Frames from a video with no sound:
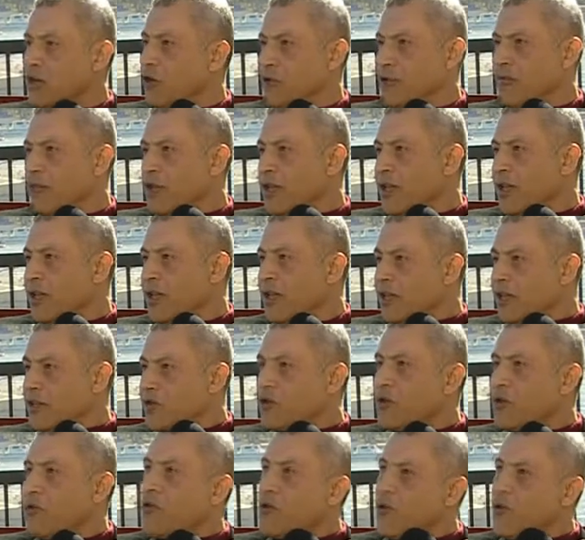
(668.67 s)
No,
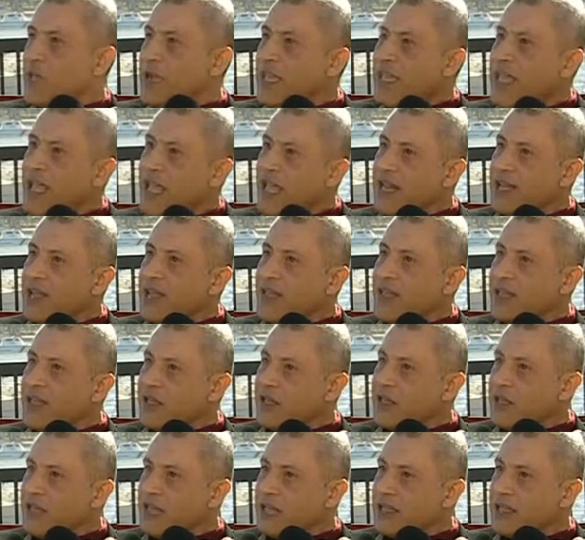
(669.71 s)
so we can
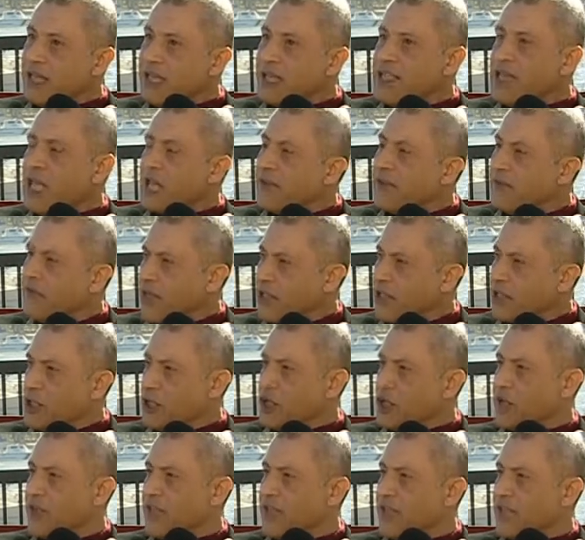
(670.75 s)
take the
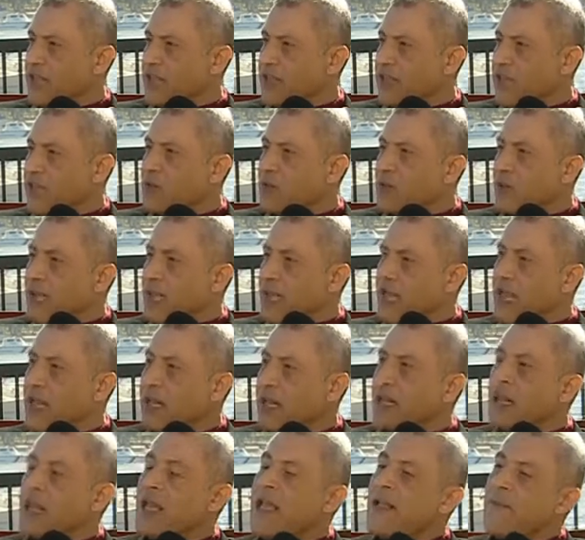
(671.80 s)
advantage of that, and we
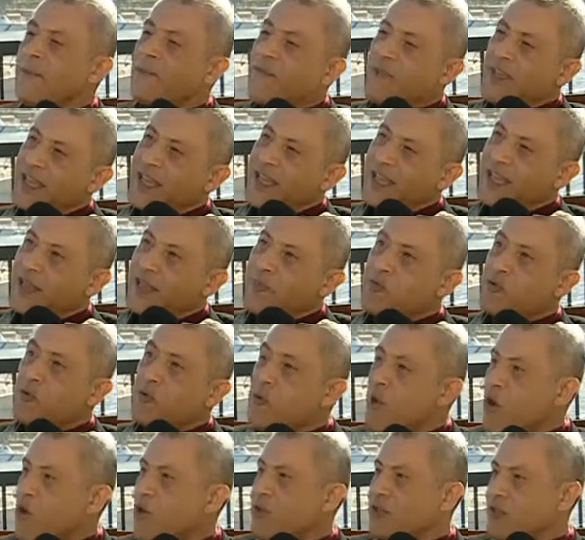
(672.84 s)
can
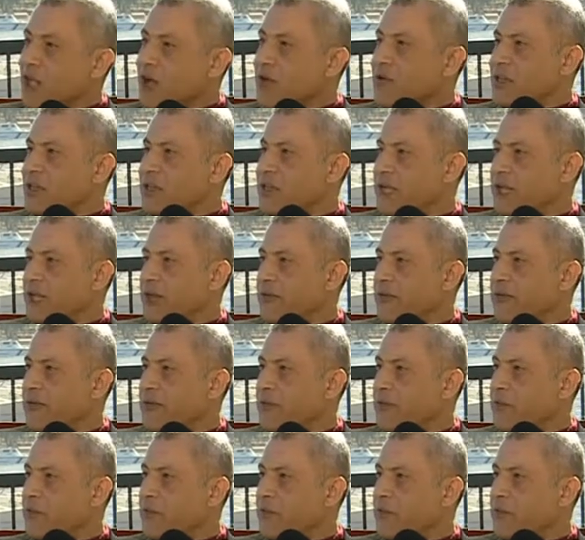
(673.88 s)
promote ourselves